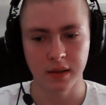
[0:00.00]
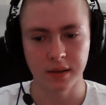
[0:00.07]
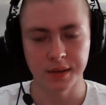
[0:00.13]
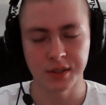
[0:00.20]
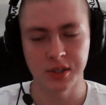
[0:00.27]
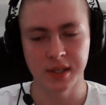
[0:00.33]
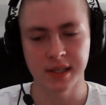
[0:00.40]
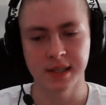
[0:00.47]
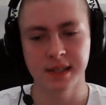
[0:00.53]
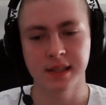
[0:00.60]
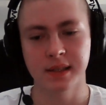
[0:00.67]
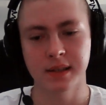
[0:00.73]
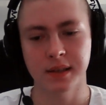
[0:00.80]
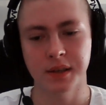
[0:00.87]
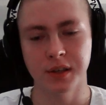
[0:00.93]

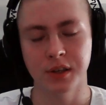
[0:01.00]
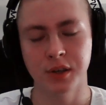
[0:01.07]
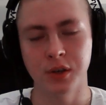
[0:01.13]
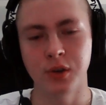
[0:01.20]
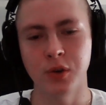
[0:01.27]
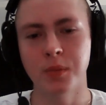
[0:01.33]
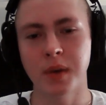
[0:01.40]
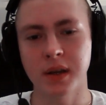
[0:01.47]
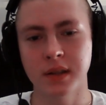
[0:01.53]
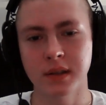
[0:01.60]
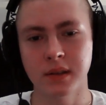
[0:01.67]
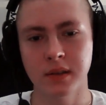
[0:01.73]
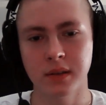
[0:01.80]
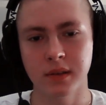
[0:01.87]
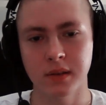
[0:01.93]
just
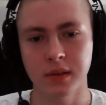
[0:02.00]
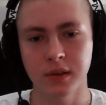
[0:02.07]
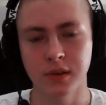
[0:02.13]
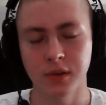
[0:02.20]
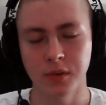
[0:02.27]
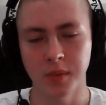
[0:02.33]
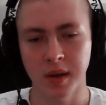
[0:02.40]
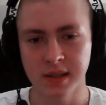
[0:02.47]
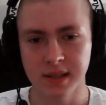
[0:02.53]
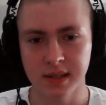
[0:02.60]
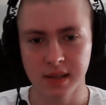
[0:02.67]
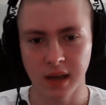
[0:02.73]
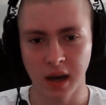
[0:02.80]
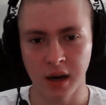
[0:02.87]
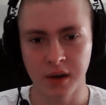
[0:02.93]
humans
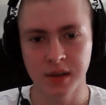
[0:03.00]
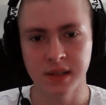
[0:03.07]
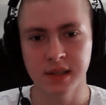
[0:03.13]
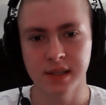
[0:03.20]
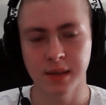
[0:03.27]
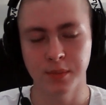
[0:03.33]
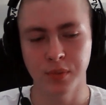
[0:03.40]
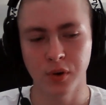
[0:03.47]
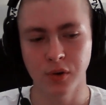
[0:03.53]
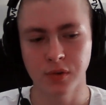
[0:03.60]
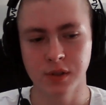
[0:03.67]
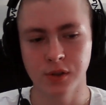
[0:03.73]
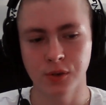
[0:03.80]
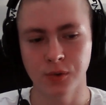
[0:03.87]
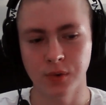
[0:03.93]
aren't
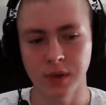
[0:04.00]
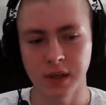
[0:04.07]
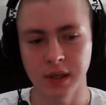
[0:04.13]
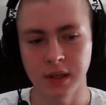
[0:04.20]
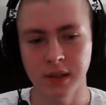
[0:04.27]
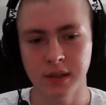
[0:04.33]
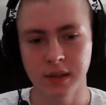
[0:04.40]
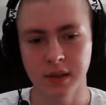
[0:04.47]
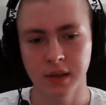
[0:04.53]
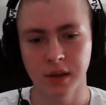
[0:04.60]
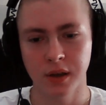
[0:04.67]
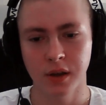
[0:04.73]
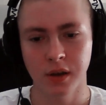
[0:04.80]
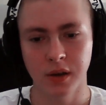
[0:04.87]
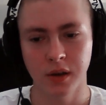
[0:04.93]
supposed to eat
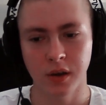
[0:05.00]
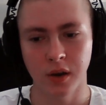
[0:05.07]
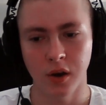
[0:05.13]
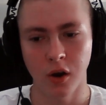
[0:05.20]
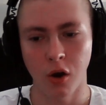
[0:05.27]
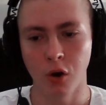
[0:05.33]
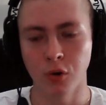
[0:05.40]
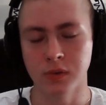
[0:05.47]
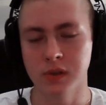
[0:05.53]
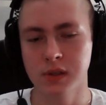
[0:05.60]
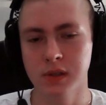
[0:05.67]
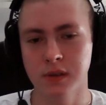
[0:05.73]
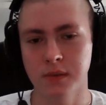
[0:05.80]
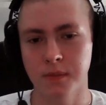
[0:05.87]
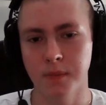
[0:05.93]

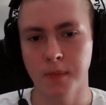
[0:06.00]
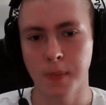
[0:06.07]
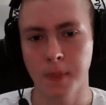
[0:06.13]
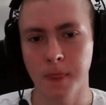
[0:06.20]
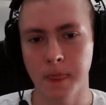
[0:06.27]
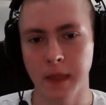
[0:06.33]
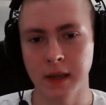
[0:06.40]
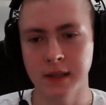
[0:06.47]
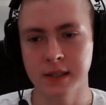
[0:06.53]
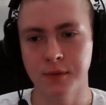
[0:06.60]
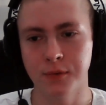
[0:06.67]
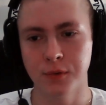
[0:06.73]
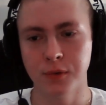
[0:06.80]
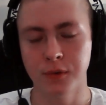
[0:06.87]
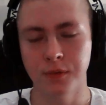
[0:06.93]
oats. It's a
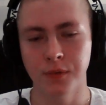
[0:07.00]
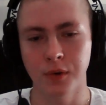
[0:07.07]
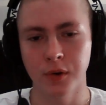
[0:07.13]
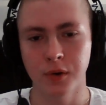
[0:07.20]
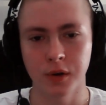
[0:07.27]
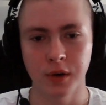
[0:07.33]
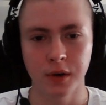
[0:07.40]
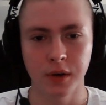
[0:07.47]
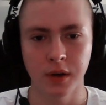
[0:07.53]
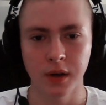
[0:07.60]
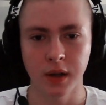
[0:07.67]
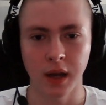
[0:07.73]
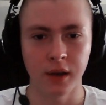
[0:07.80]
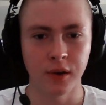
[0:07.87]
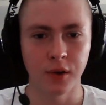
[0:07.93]
food for
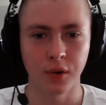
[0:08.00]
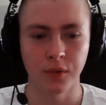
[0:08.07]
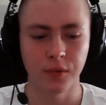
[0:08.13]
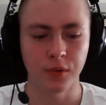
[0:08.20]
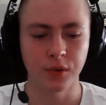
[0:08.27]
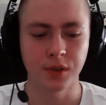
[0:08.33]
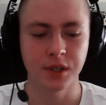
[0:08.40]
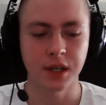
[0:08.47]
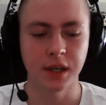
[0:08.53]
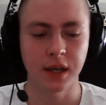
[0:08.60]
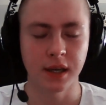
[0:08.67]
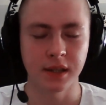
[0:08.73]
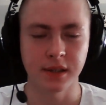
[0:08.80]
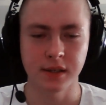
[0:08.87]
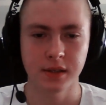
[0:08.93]
I don't know for
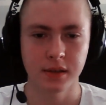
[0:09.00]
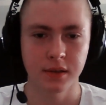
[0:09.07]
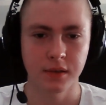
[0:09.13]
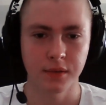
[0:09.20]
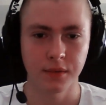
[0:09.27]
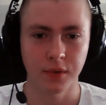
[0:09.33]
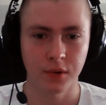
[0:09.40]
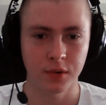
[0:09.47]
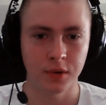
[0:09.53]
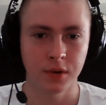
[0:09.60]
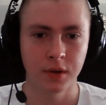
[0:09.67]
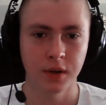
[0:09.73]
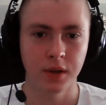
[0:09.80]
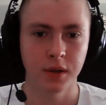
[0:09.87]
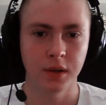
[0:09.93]
chickens for
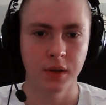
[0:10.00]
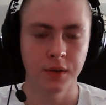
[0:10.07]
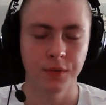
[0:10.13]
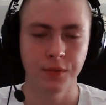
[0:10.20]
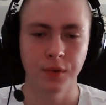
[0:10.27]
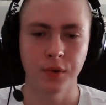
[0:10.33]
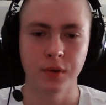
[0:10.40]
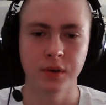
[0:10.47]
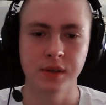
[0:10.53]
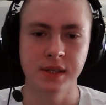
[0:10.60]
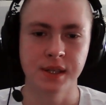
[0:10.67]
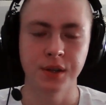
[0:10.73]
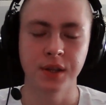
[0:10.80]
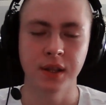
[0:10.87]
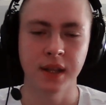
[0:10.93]

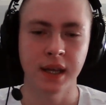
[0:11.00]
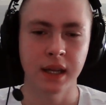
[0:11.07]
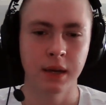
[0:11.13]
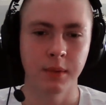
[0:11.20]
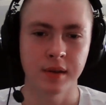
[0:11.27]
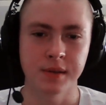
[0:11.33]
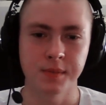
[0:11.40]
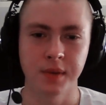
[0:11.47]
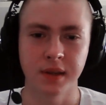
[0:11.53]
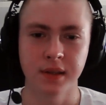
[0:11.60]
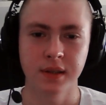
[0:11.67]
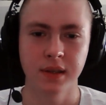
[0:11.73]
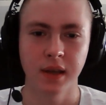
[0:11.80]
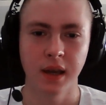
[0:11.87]
certain animals, but